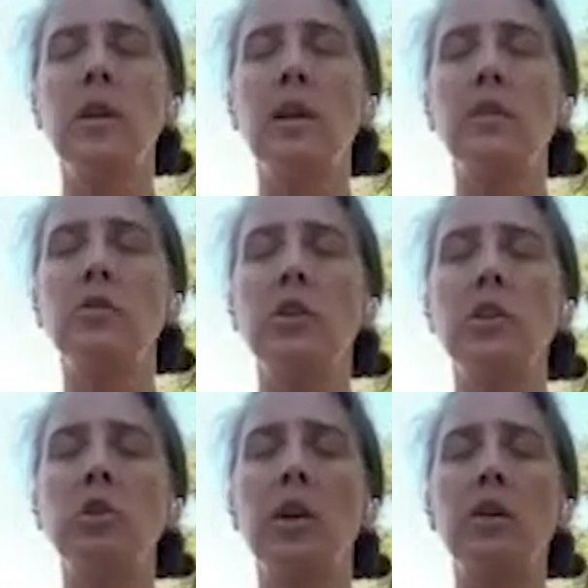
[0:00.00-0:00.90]
an
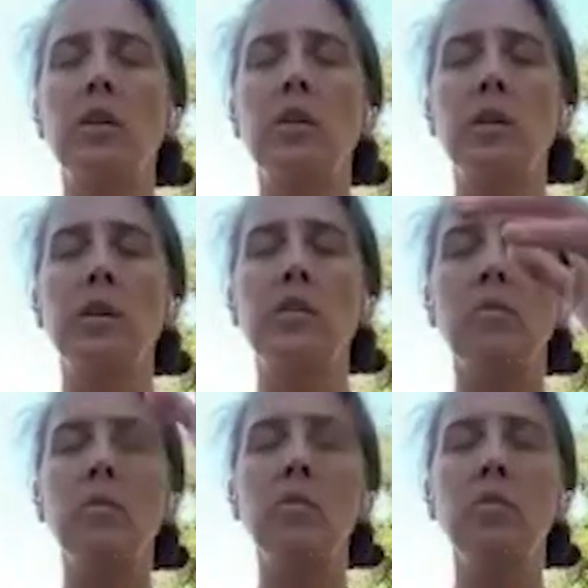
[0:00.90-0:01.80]
energy channel, and it's
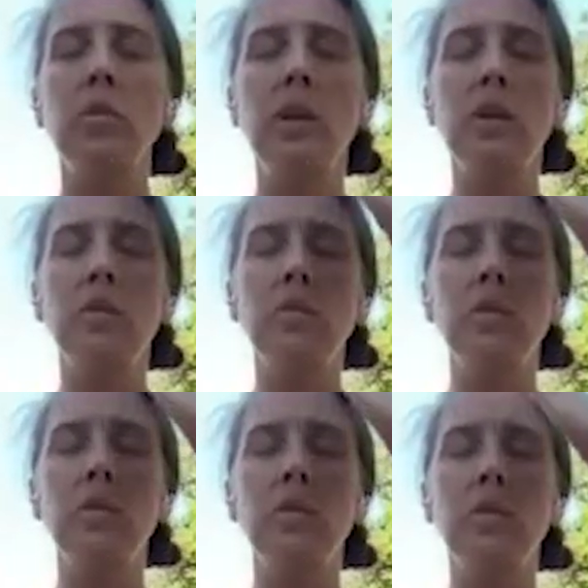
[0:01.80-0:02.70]
moving
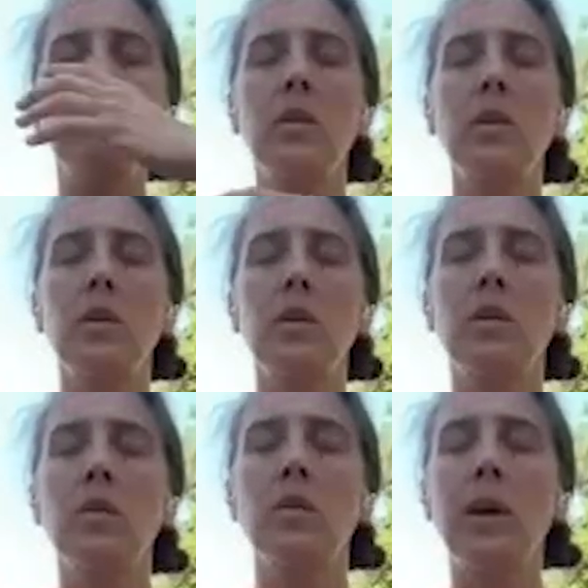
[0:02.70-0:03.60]
through
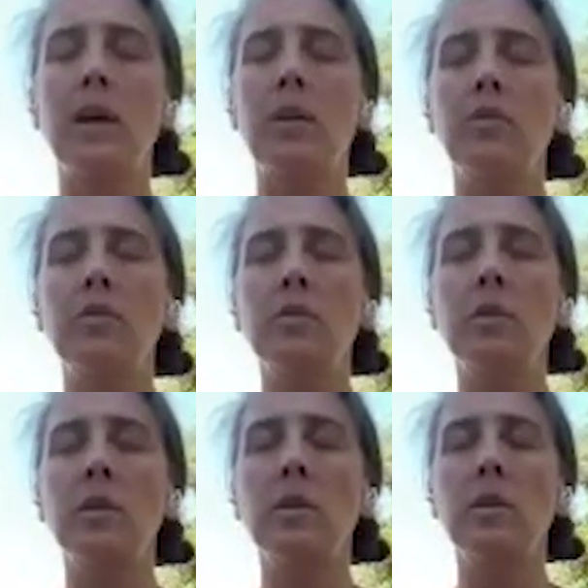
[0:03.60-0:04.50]

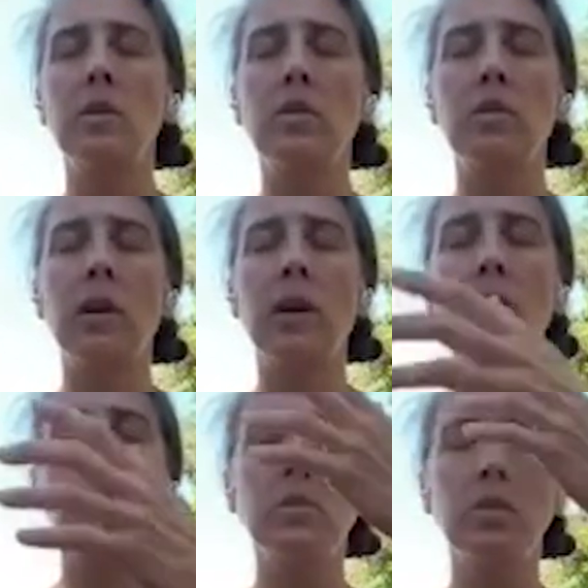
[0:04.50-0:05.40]
crown to earth,
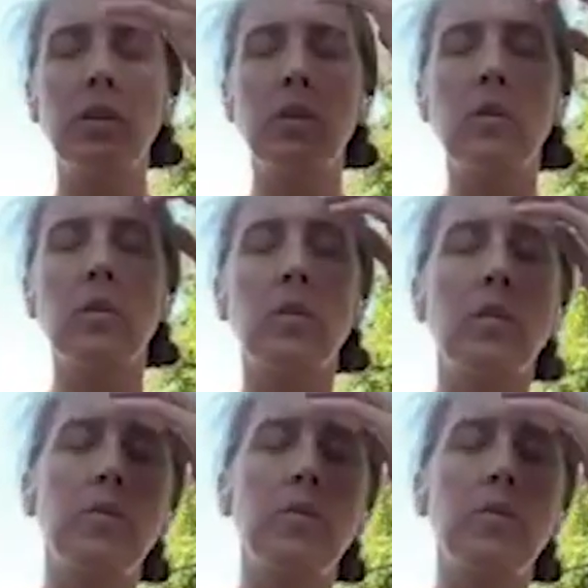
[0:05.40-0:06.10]
crown to earth.